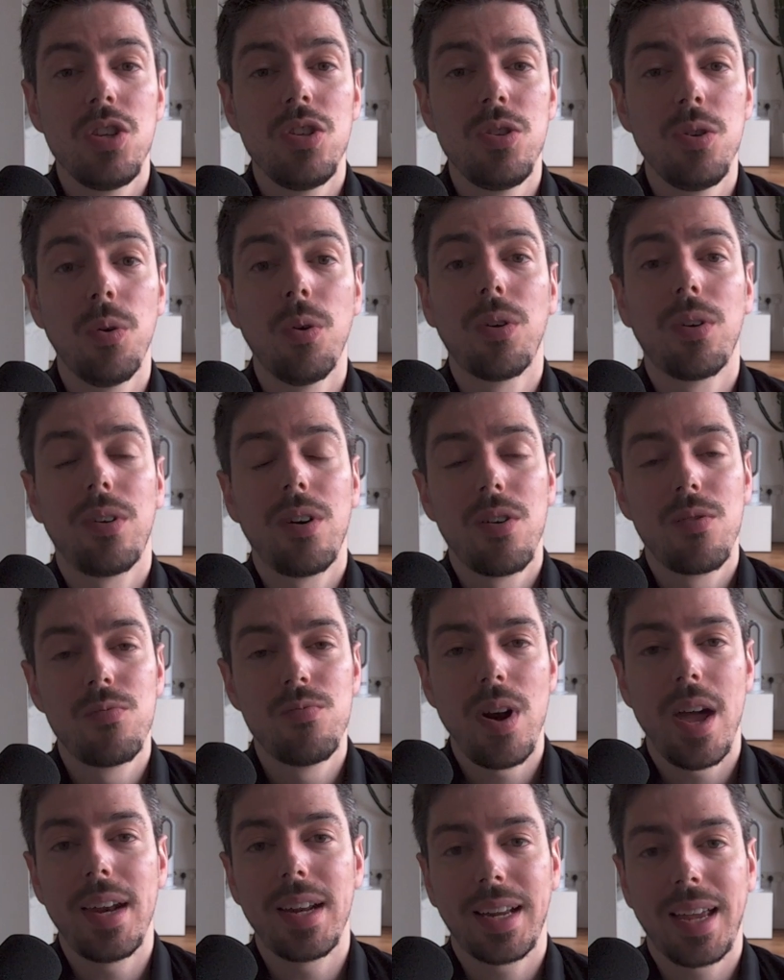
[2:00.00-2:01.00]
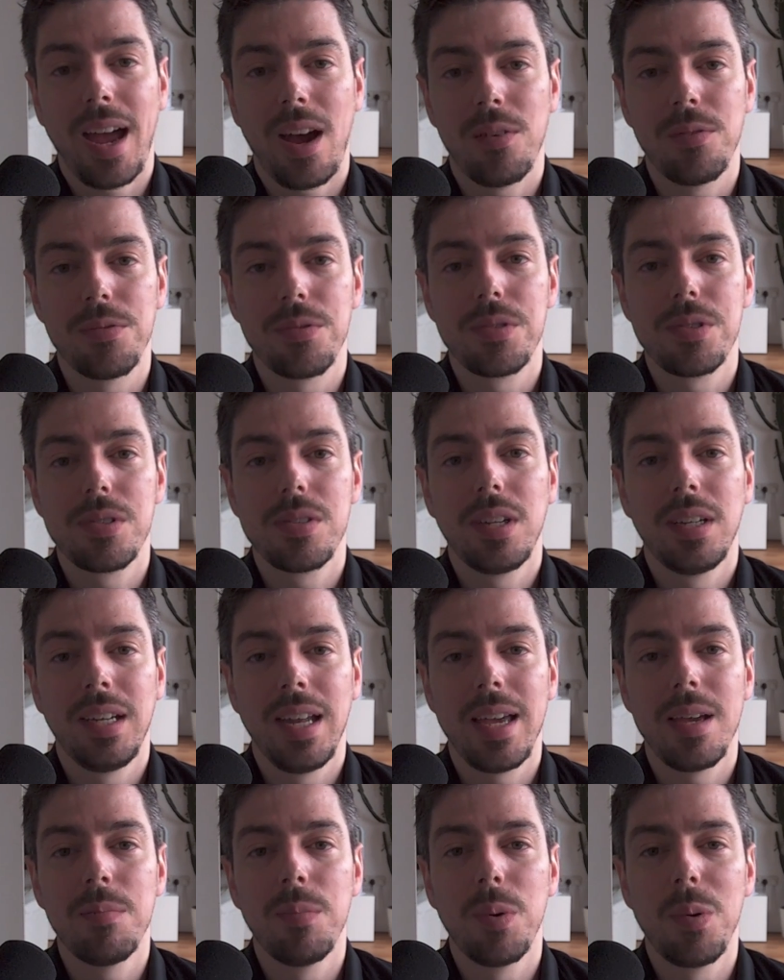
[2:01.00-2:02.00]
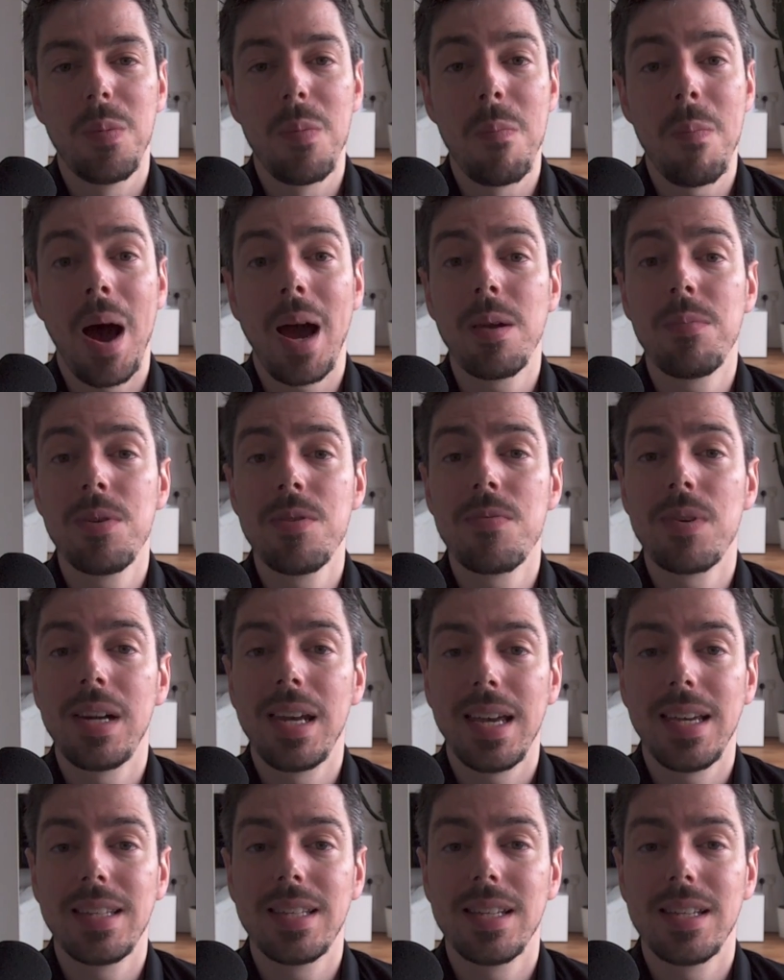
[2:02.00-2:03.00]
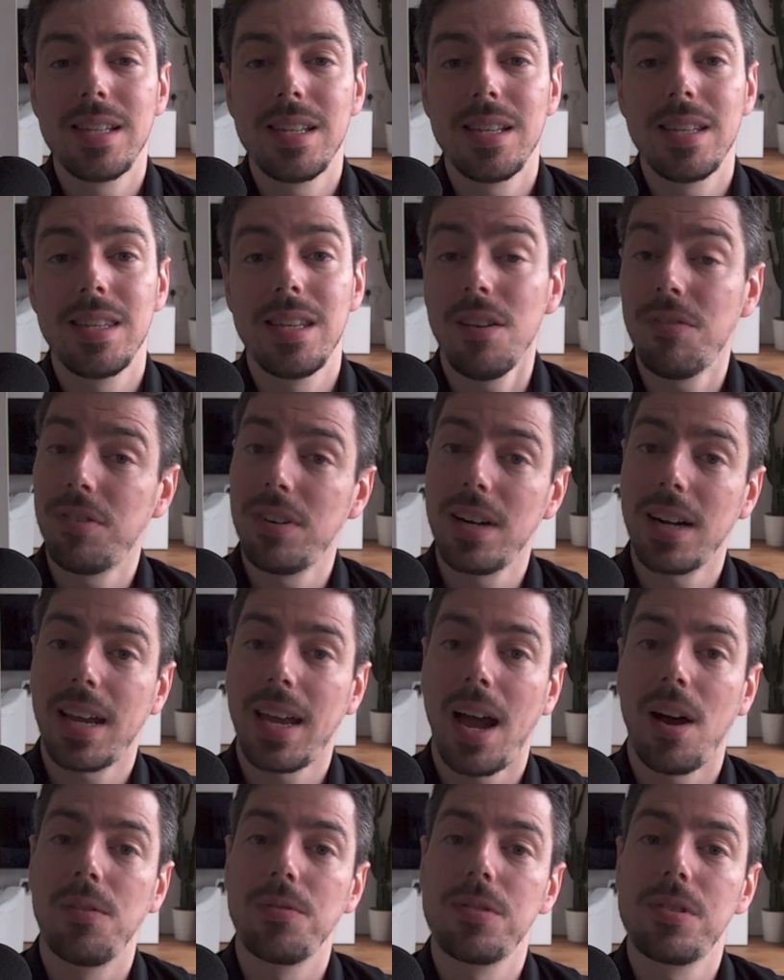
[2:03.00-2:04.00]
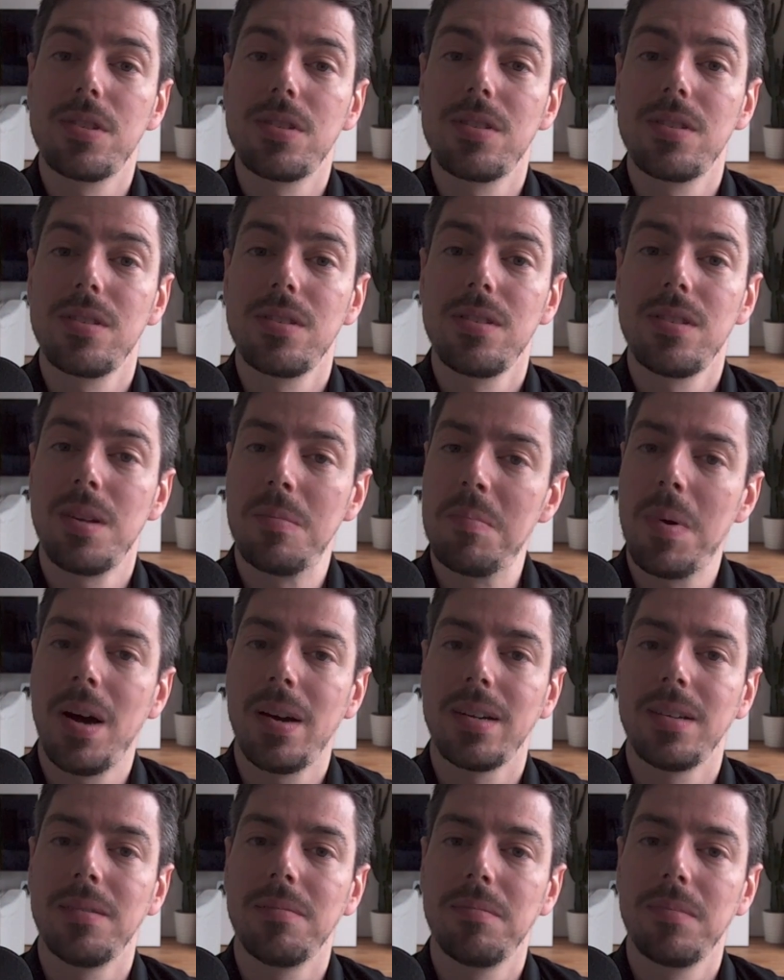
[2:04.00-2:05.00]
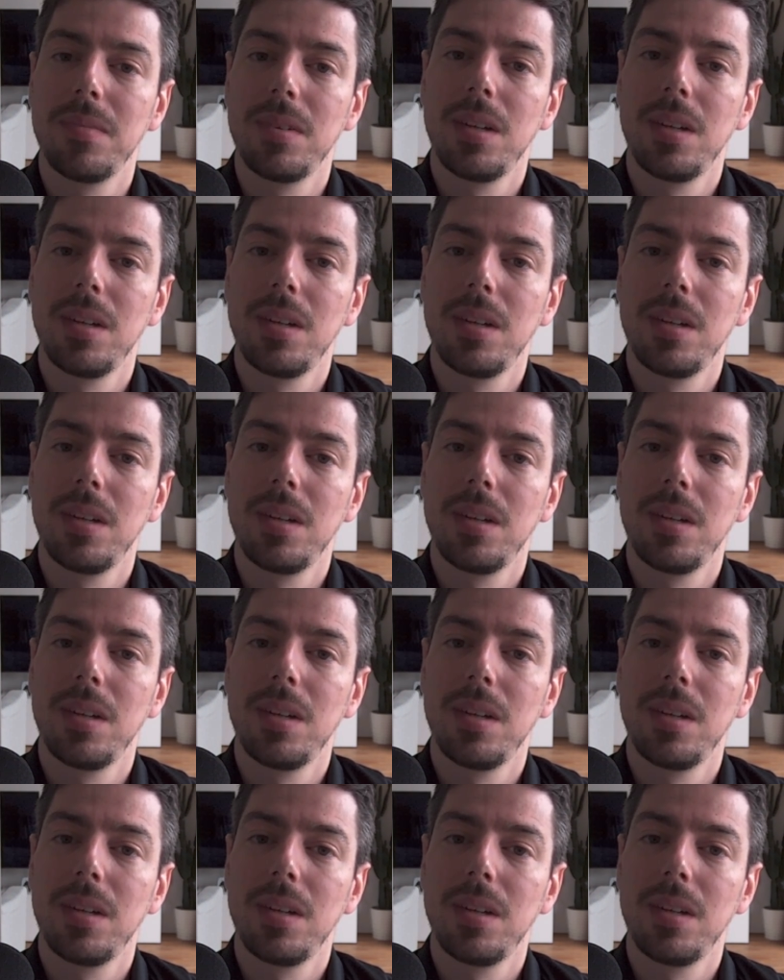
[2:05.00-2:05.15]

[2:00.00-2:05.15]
your red accounts label might be related to different accounts than mine.